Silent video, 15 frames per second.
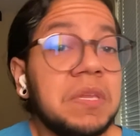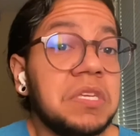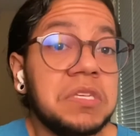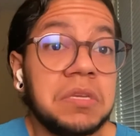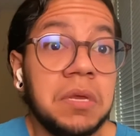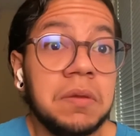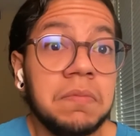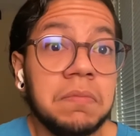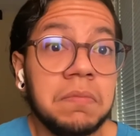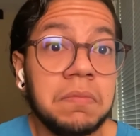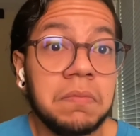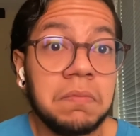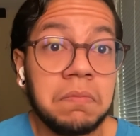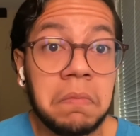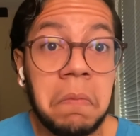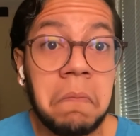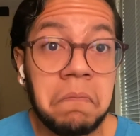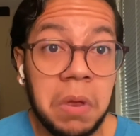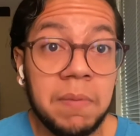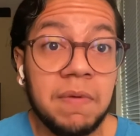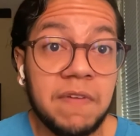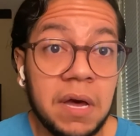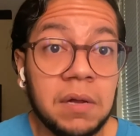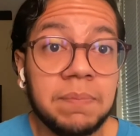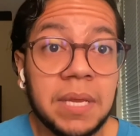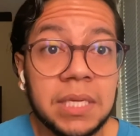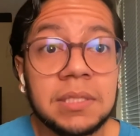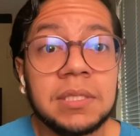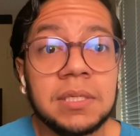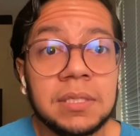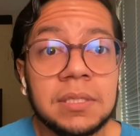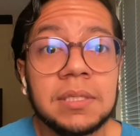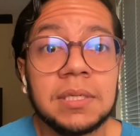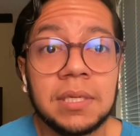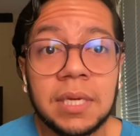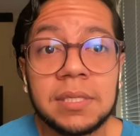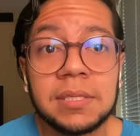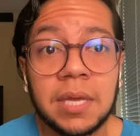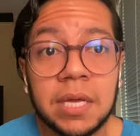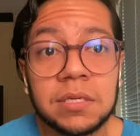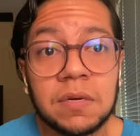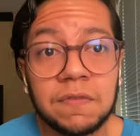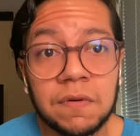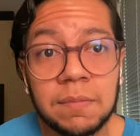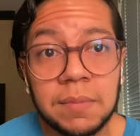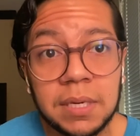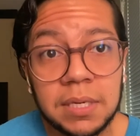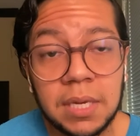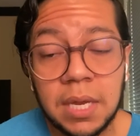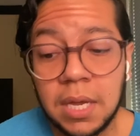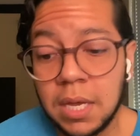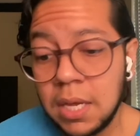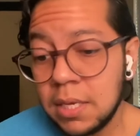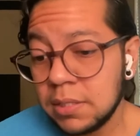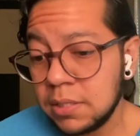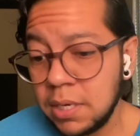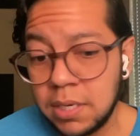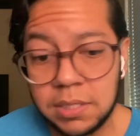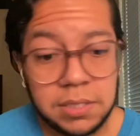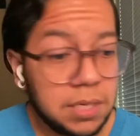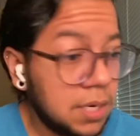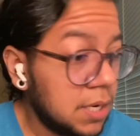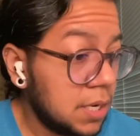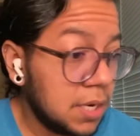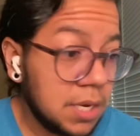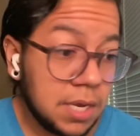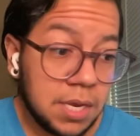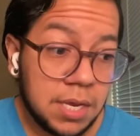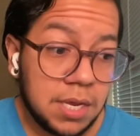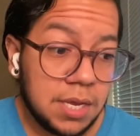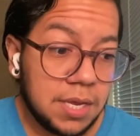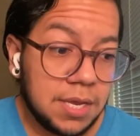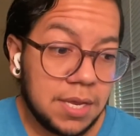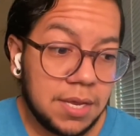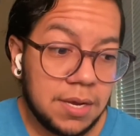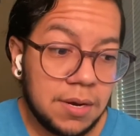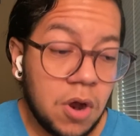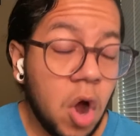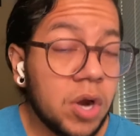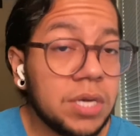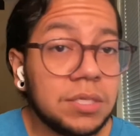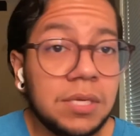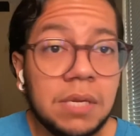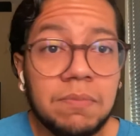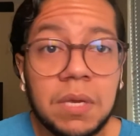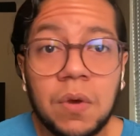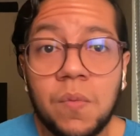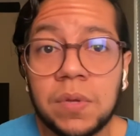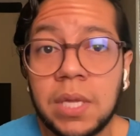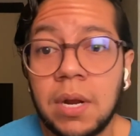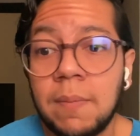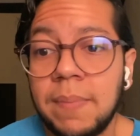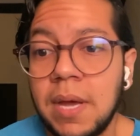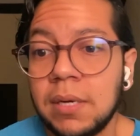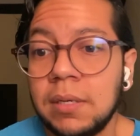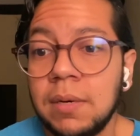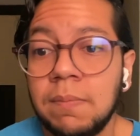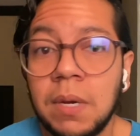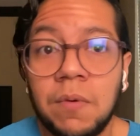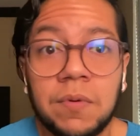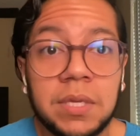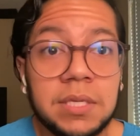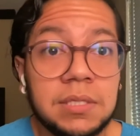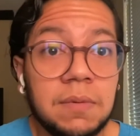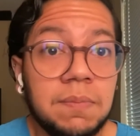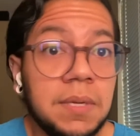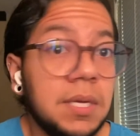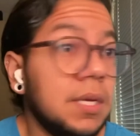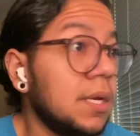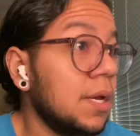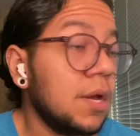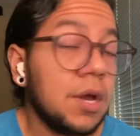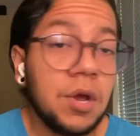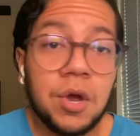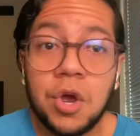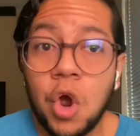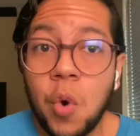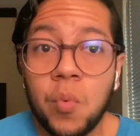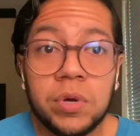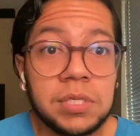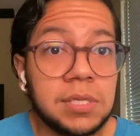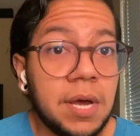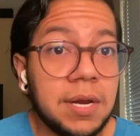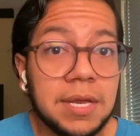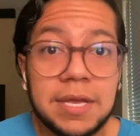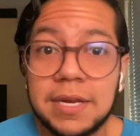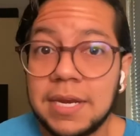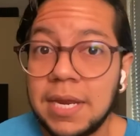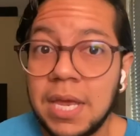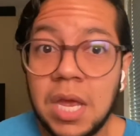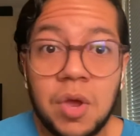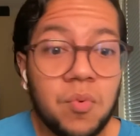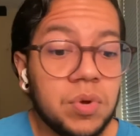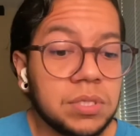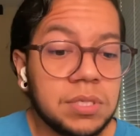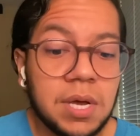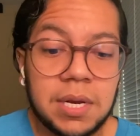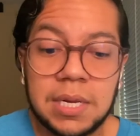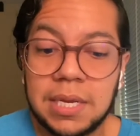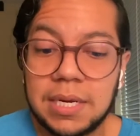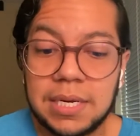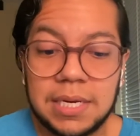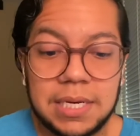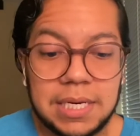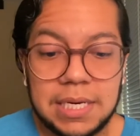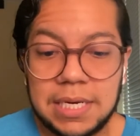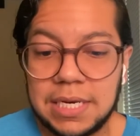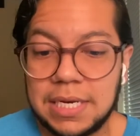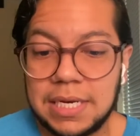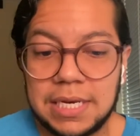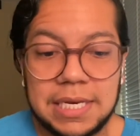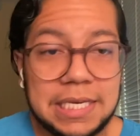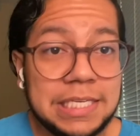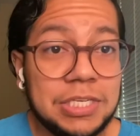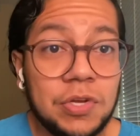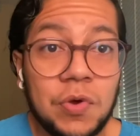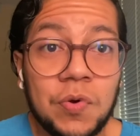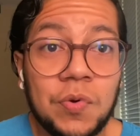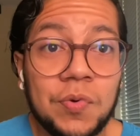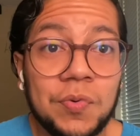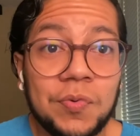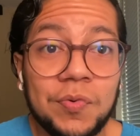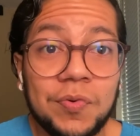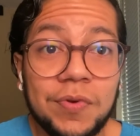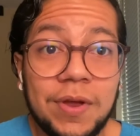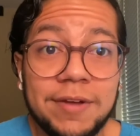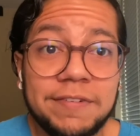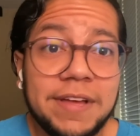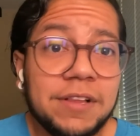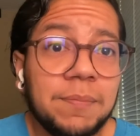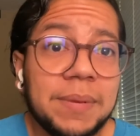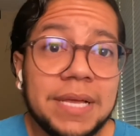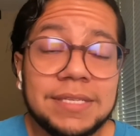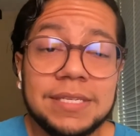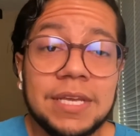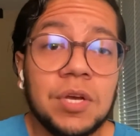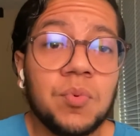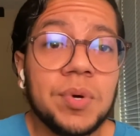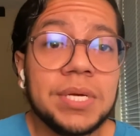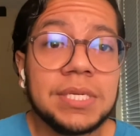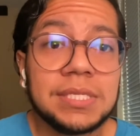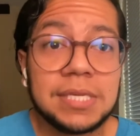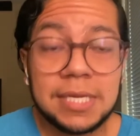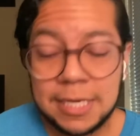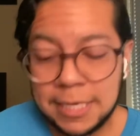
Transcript: it. Maybe phalloplasty is the answer for me, since honestly, being without a packer and being with STP was not it. It was not it. So phalloplasty it was.